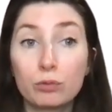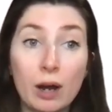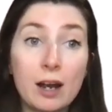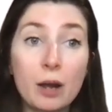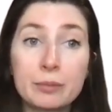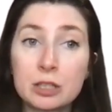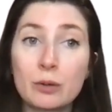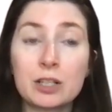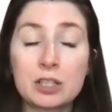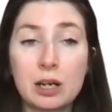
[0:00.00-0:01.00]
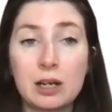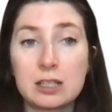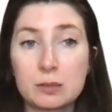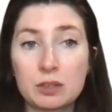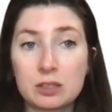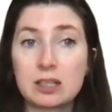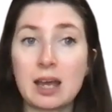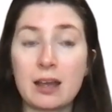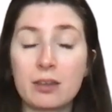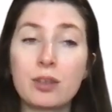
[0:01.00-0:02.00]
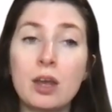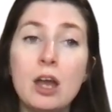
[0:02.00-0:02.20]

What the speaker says: right up to actually Elizabeth's death.